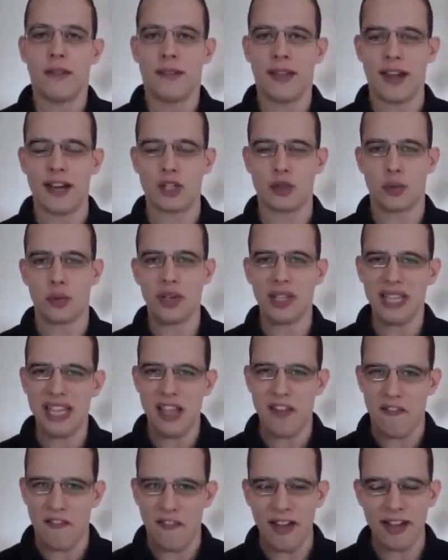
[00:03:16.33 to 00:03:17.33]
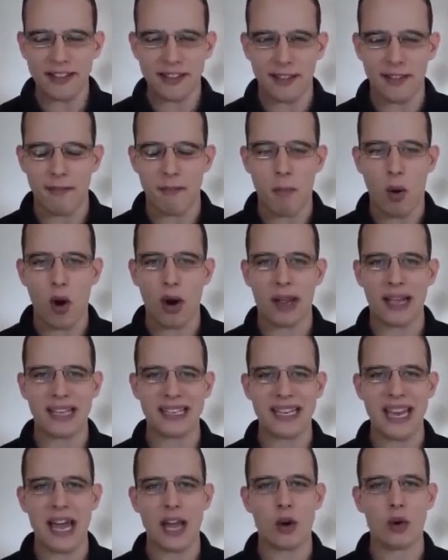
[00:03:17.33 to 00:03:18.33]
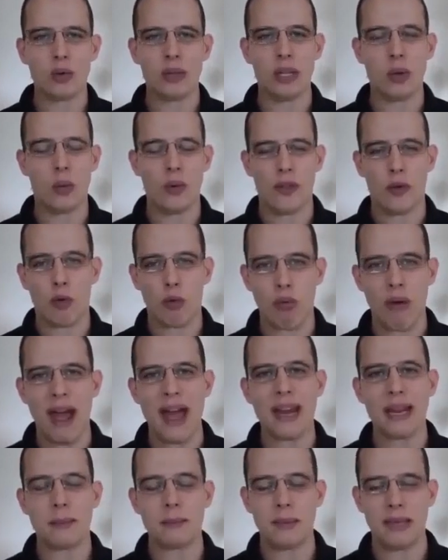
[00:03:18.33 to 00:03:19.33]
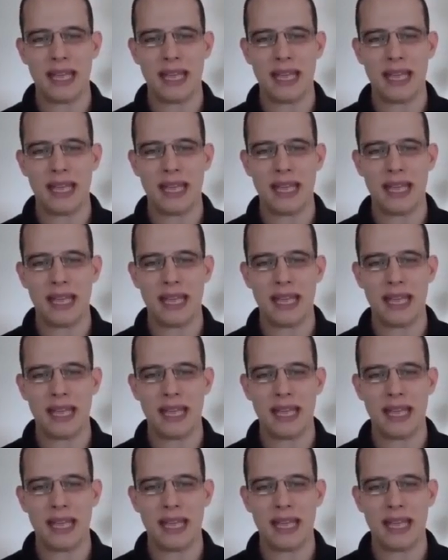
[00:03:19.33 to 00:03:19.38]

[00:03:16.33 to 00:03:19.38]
that has really affected the market, not only with erratic